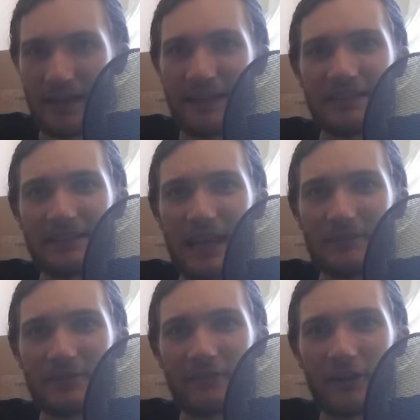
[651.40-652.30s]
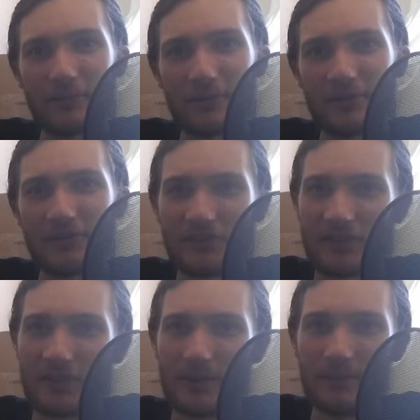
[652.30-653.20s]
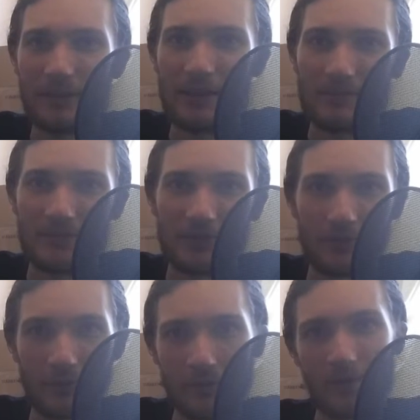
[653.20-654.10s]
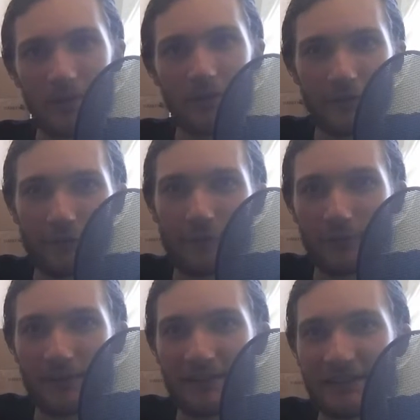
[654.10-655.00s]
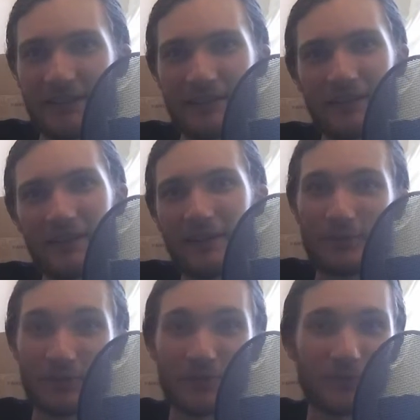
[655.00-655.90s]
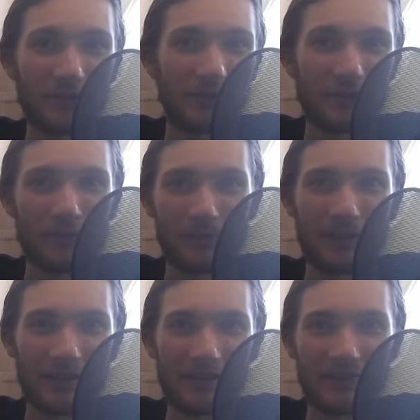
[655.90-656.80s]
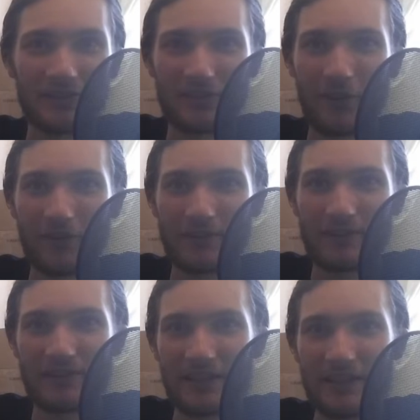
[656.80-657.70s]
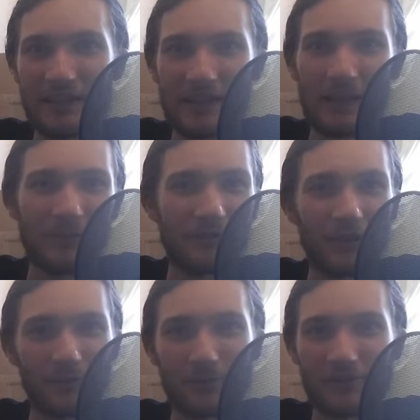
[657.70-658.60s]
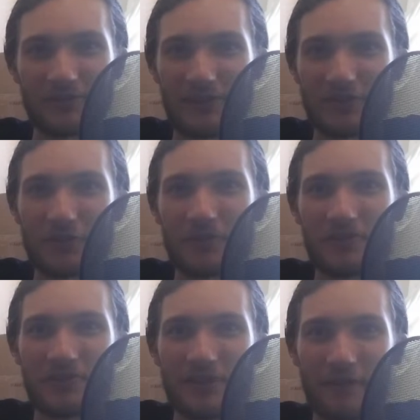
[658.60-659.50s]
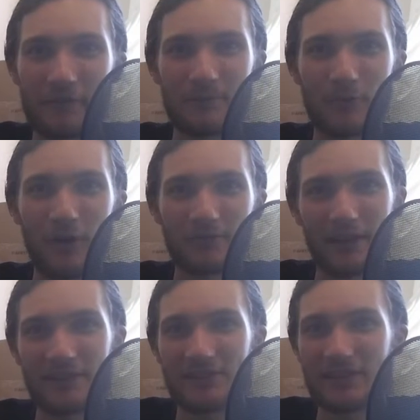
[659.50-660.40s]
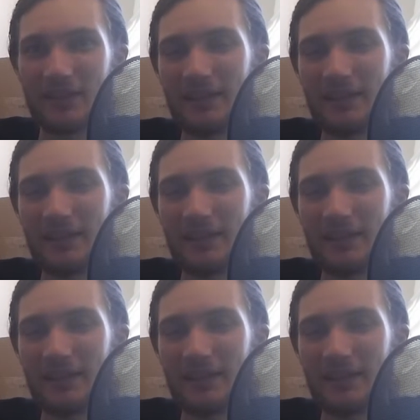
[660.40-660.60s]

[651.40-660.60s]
indie game developers meetup, so the full indie, which is really cool because all these indie game developers, they show their stuff in progress,